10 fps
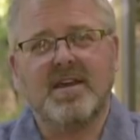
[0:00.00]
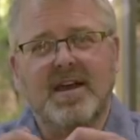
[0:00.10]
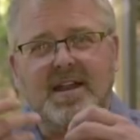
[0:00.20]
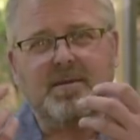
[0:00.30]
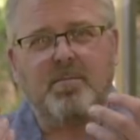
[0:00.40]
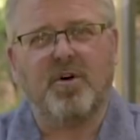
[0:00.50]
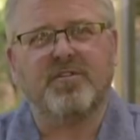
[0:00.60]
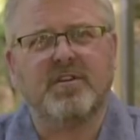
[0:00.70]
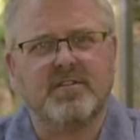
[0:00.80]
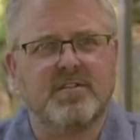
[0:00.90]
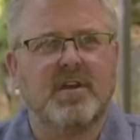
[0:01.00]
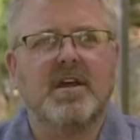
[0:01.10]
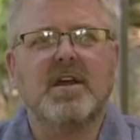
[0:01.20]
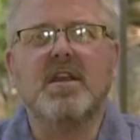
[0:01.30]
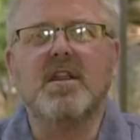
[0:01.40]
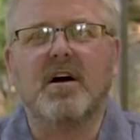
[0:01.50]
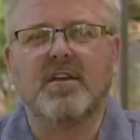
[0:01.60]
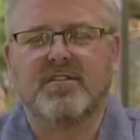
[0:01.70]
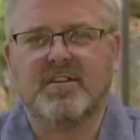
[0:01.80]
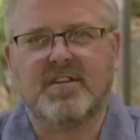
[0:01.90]
and deposits
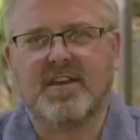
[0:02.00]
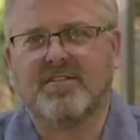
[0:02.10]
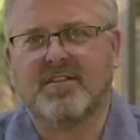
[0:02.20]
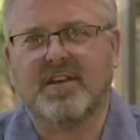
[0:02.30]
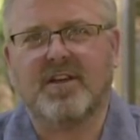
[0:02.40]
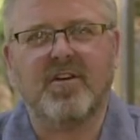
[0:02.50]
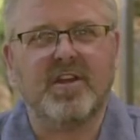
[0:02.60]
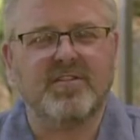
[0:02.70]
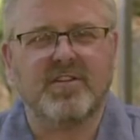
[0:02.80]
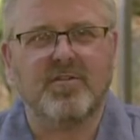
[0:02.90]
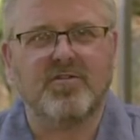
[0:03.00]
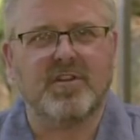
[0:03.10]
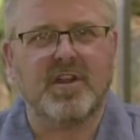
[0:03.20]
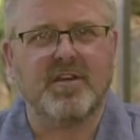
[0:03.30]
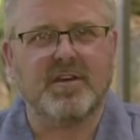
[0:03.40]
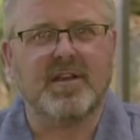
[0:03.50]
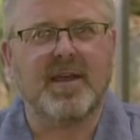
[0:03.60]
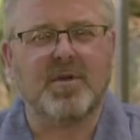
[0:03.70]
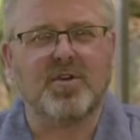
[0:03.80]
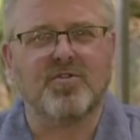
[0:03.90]
nasty tasting creosotes and other
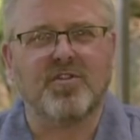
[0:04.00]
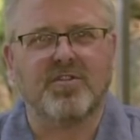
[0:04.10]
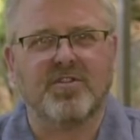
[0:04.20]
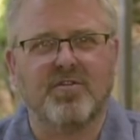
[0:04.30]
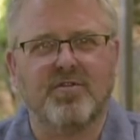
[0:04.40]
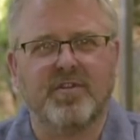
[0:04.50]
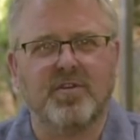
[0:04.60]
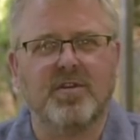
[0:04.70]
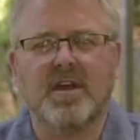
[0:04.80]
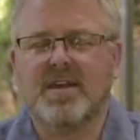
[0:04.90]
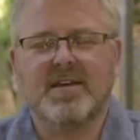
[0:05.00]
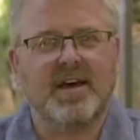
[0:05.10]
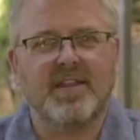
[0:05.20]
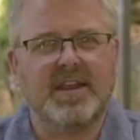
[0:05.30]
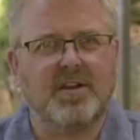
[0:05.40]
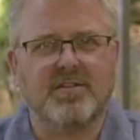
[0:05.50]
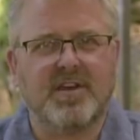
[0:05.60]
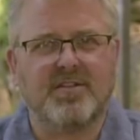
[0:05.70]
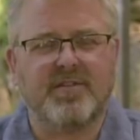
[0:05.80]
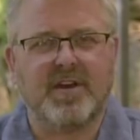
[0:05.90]
chemicals onto your food, and they don't
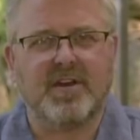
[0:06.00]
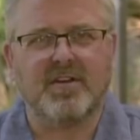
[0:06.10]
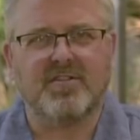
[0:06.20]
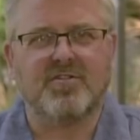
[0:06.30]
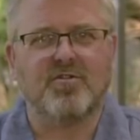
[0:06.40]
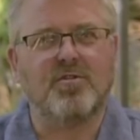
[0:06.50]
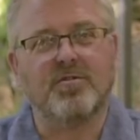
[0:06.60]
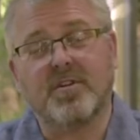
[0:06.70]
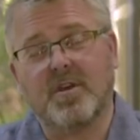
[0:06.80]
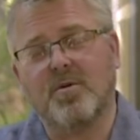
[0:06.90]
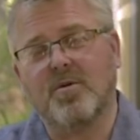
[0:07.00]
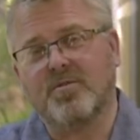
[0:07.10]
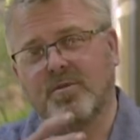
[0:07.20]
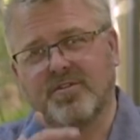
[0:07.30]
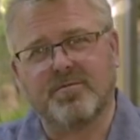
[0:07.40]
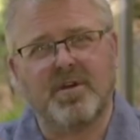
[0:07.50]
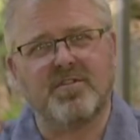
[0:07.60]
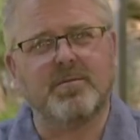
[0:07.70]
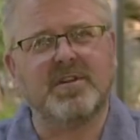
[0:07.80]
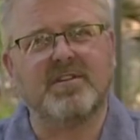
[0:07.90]
taste very nice at all. So you always want
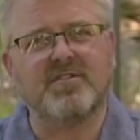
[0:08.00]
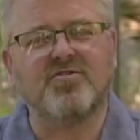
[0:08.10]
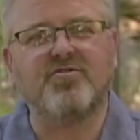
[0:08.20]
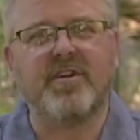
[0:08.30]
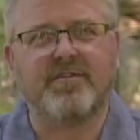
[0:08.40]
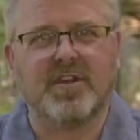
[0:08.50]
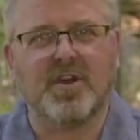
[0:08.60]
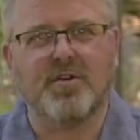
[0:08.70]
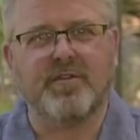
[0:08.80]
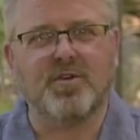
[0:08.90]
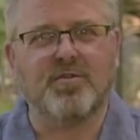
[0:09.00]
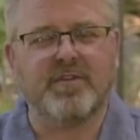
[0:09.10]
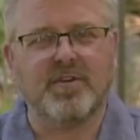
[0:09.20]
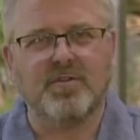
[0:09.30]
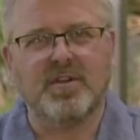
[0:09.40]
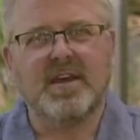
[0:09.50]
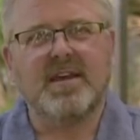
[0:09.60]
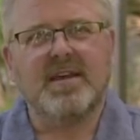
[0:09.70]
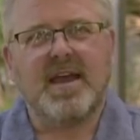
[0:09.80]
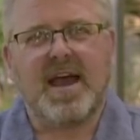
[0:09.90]
smoke to be just drifting over your food
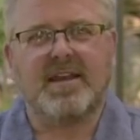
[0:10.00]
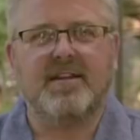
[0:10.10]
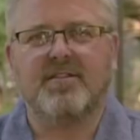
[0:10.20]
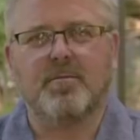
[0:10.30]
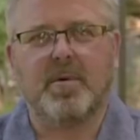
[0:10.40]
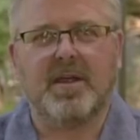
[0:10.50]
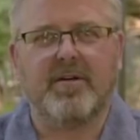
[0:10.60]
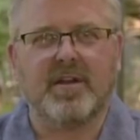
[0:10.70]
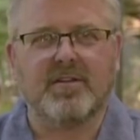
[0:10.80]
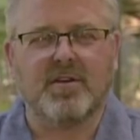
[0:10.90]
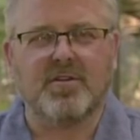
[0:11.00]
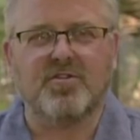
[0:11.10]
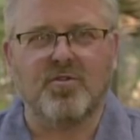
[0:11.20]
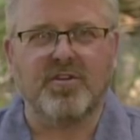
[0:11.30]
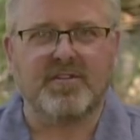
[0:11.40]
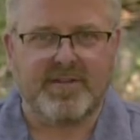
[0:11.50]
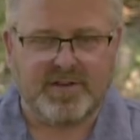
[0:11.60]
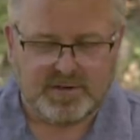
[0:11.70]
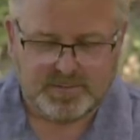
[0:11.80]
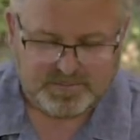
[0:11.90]
and disappearing, so the door is
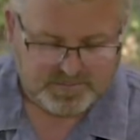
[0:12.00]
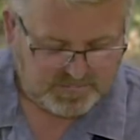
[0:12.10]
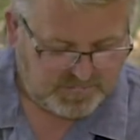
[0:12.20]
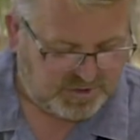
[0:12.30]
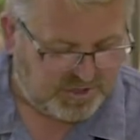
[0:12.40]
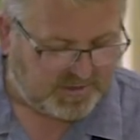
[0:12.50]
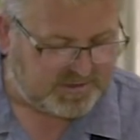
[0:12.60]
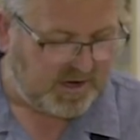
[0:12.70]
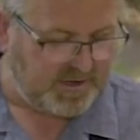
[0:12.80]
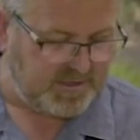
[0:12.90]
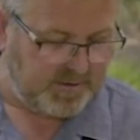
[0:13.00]
never shut tight.